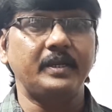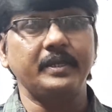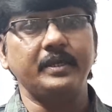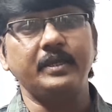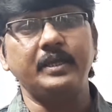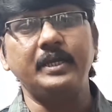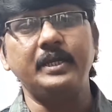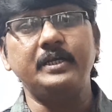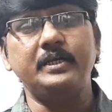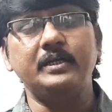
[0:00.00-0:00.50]

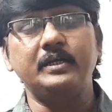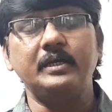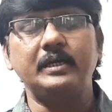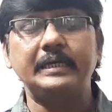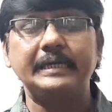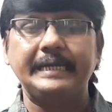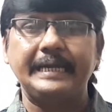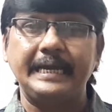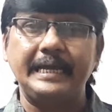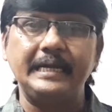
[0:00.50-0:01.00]
heat,
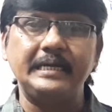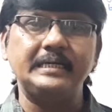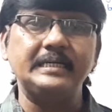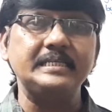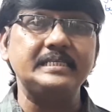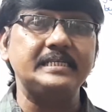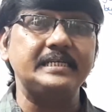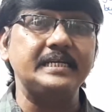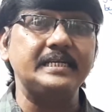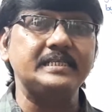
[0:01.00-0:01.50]

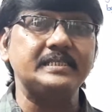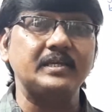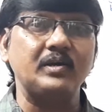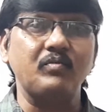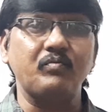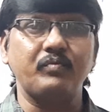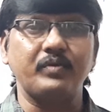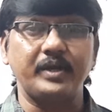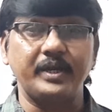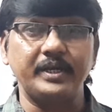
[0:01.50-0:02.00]
characteristics
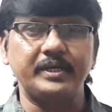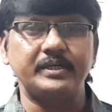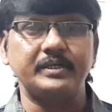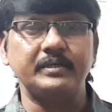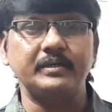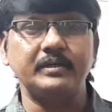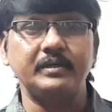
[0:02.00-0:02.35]
of heat,